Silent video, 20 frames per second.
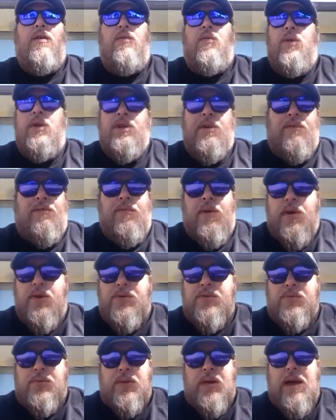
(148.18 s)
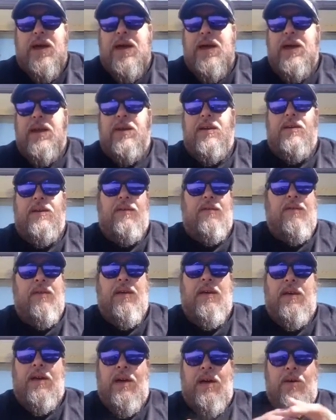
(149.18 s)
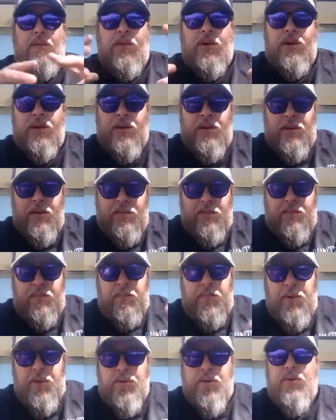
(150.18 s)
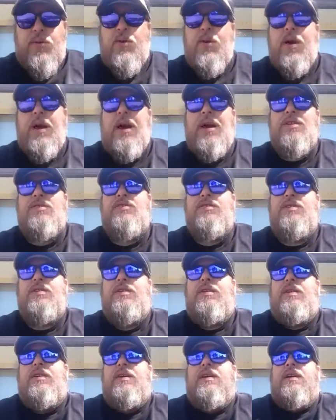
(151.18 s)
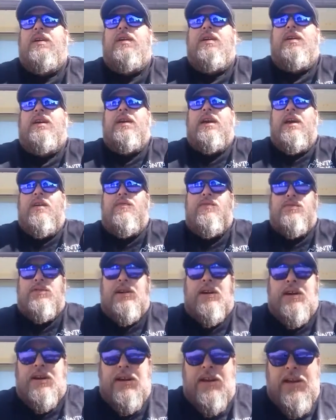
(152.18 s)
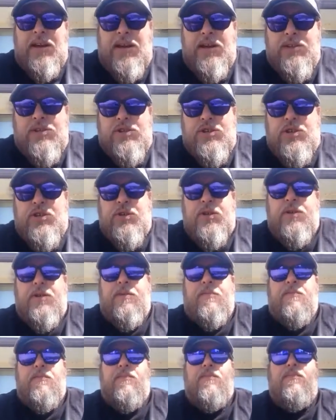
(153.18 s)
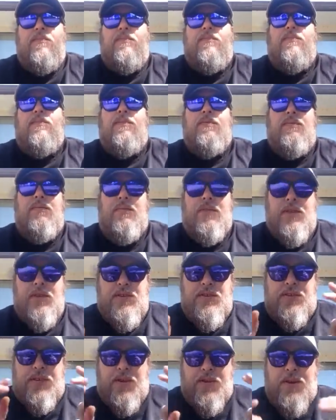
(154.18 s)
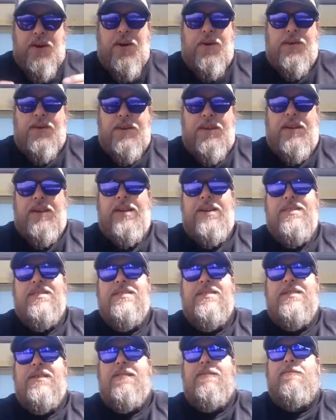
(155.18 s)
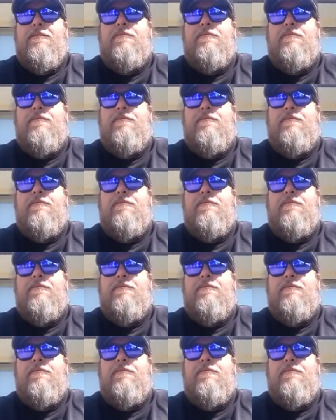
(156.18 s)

It wasn't a false flag. It wasn't a building crashing. It was a glitch. So-called glitch.